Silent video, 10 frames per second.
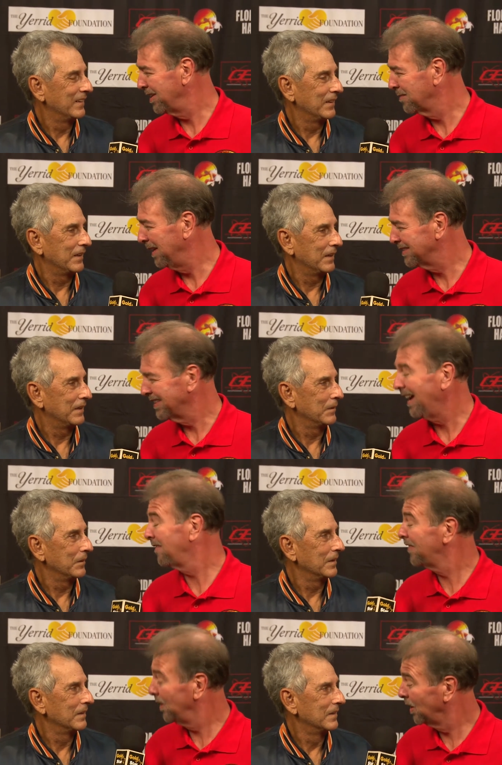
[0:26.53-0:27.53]
Speaker 1: days, but uh,
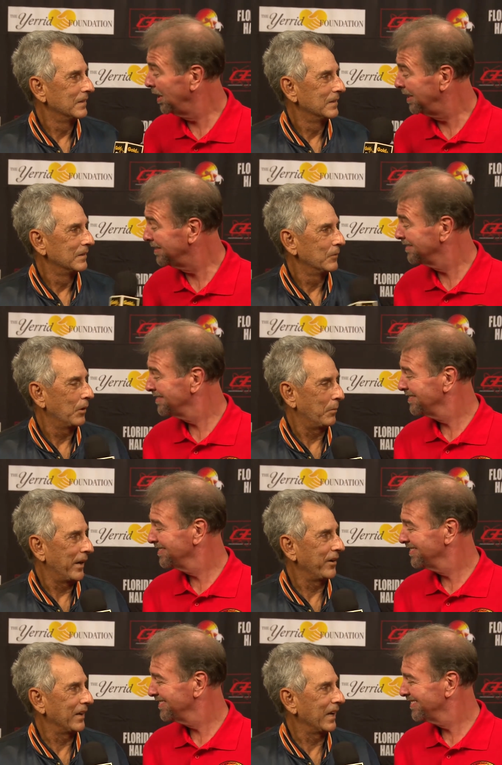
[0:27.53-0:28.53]
I feel good.
Speaker 2: Well,
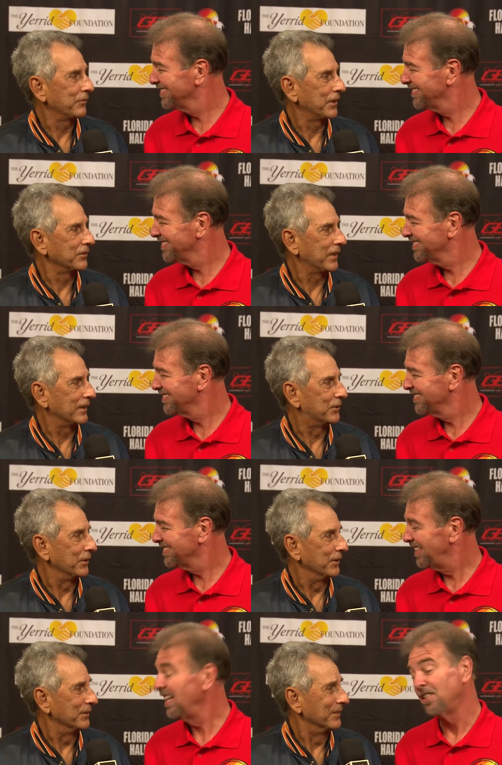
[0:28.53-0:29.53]
married life does that
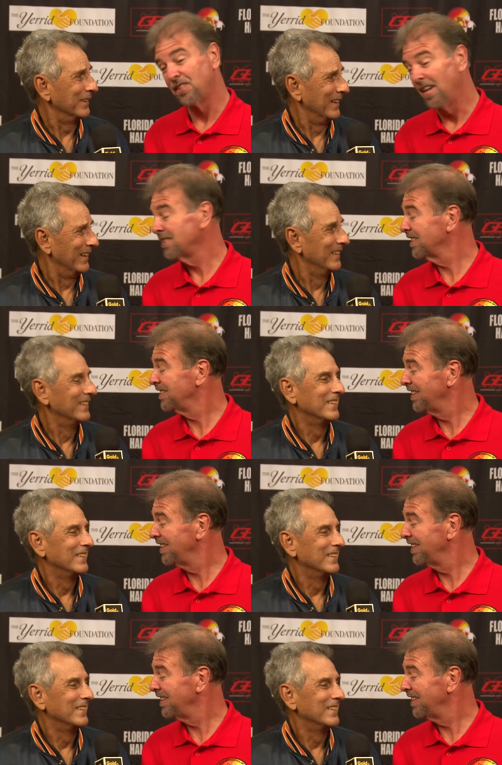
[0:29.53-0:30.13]
to you. It
Speaker 1: does